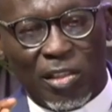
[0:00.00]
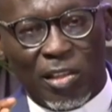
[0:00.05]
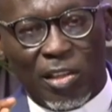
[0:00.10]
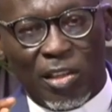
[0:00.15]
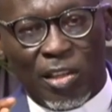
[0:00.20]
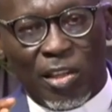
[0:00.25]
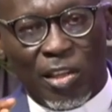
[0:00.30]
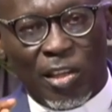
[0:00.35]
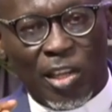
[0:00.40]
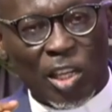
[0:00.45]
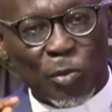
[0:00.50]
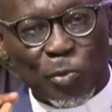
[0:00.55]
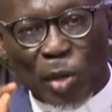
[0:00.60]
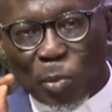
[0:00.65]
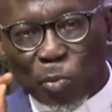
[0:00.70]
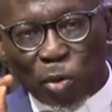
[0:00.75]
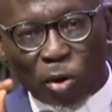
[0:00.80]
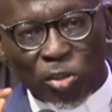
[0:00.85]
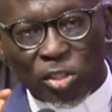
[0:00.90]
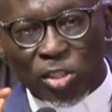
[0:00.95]
His
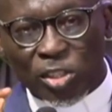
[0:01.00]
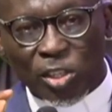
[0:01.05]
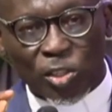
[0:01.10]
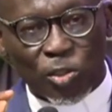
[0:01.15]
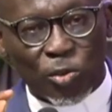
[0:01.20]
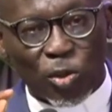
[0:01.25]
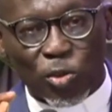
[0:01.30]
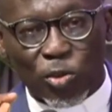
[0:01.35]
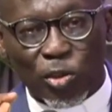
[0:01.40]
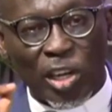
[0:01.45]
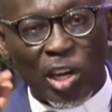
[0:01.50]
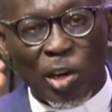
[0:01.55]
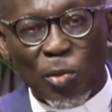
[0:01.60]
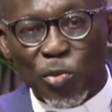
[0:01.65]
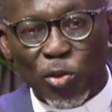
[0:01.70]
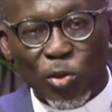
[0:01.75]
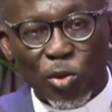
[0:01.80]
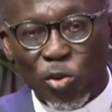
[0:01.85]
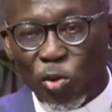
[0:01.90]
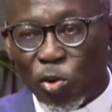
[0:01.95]
purpose is not to help you
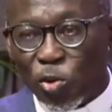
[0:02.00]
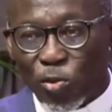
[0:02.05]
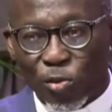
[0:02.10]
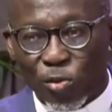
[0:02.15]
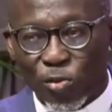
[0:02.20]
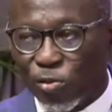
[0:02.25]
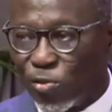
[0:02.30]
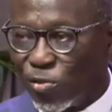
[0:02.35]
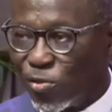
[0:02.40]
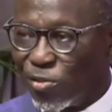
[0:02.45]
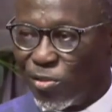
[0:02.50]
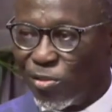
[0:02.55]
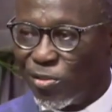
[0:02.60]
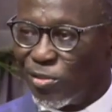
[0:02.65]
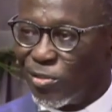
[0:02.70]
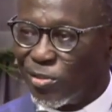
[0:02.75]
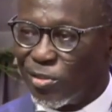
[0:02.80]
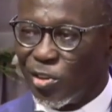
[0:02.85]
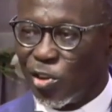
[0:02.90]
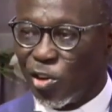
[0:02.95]
grow.
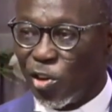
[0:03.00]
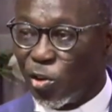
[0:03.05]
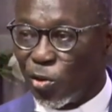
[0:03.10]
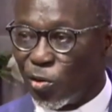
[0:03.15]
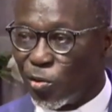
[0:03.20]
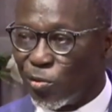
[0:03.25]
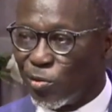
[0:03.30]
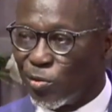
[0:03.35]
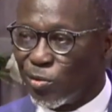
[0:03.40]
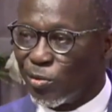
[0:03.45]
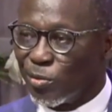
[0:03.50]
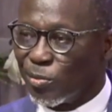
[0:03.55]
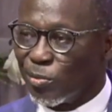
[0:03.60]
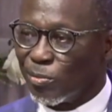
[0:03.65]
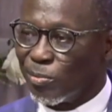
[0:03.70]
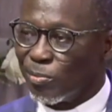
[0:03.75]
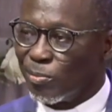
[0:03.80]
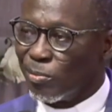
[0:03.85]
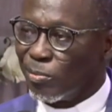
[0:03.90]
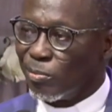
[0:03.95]
No.
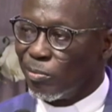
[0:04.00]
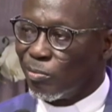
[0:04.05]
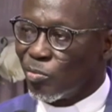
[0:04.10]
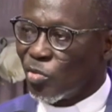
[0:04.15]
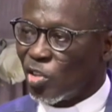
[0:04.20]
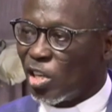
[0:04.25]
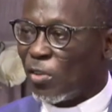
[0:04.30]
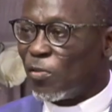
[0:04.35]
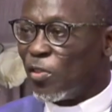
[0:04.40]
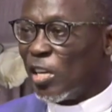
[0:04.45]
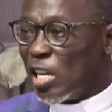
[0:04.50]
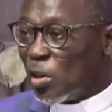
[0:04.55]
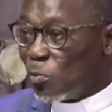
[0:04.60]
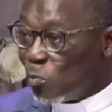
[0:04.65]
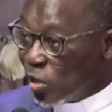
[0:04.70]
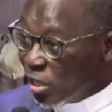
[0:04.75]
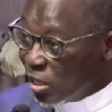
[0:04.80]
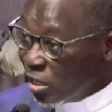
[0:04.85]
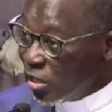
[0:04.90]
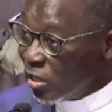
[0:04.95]
If need
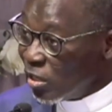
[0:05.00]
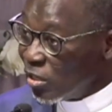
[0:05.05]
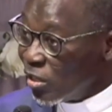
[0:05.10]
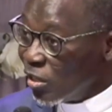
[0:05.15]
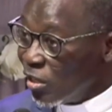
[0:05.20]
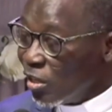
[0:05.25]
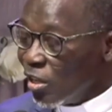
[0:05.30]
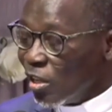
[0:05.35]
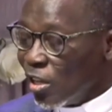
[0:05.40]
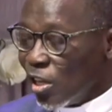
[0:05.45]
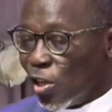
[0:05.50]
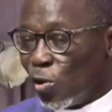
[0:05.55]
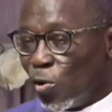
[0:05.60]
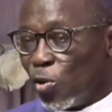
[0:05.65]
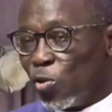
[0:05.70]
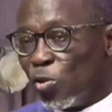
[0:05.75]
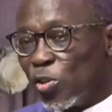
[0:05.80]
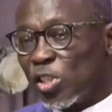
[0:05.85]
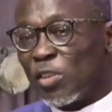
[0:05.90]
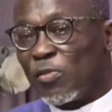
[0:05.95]
be, he will
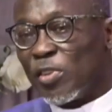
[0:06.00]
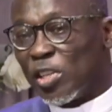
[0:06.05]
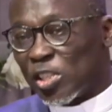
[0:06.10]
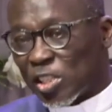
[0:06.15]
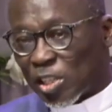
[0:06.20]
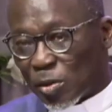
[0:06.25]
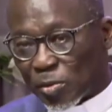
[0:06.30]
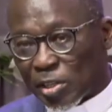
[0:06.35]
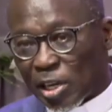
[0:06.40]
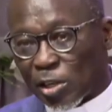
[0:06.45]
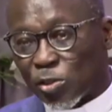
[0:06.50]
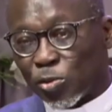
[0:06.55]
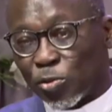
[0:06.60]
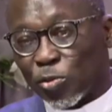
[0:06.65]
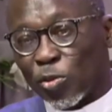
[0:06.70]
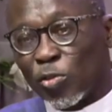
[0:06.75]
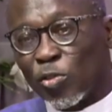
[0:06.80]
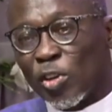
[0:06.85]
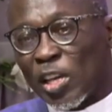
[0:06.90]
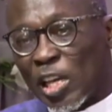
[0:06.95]
use even scripture to
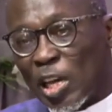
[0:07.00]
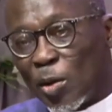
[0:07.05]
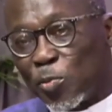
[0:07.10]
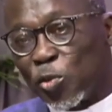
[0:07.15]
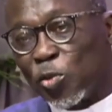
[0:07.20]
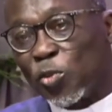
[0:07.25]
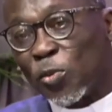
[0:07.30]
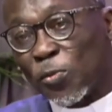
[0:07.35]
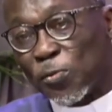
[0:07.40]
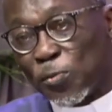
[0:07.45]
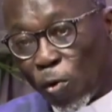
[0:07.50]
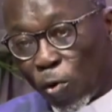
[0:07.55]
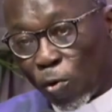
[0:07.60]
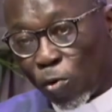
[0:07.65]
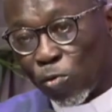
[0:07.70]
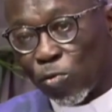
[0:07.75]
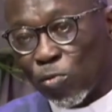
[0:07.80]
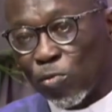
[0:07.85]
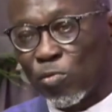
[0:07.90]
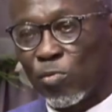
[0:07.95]
help you to fall,
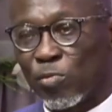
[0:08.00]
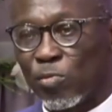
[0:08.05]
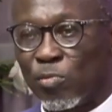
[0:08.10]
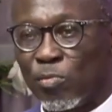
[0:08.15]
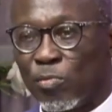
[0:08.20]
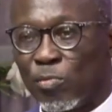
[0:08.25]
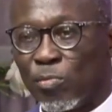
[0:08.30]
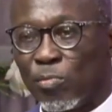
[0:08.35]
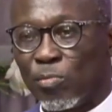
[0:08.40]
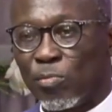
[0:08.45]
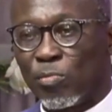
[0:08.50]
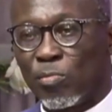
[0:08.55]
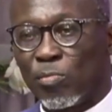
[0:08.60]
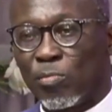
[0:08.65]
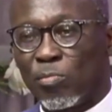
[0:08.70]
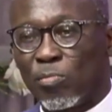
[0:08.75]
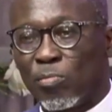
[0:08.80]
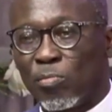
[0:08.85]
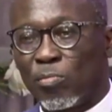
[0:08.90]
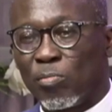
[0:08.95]

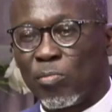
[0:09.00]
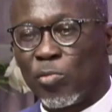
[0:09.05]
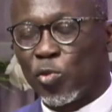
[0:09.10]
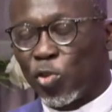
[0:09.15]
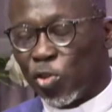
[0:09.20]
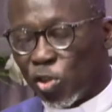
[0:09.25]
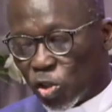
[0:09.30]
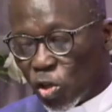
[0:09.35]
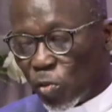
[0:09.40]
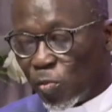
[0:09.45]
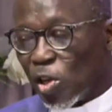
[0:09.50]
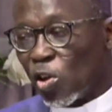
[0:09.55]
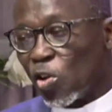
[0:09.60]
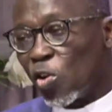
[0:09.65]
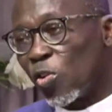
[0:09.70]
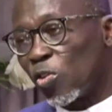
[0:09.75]
to disobey God.